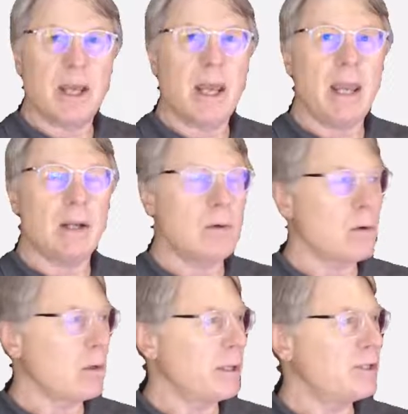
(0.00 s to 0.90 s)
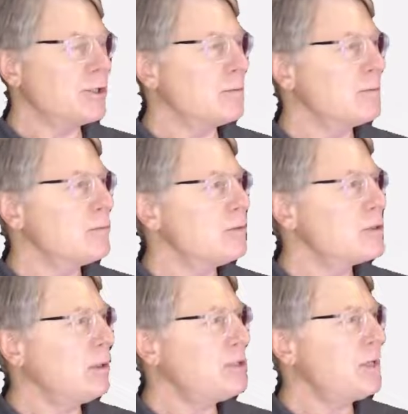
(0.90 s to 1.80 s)
and correlation.
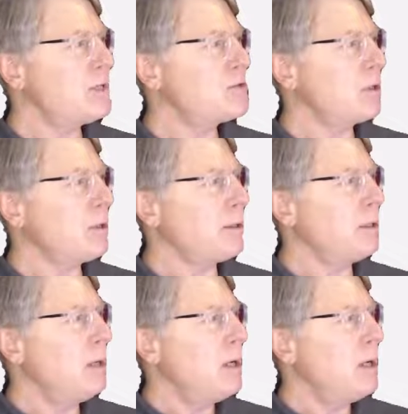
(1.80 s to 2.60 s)
So let's get started.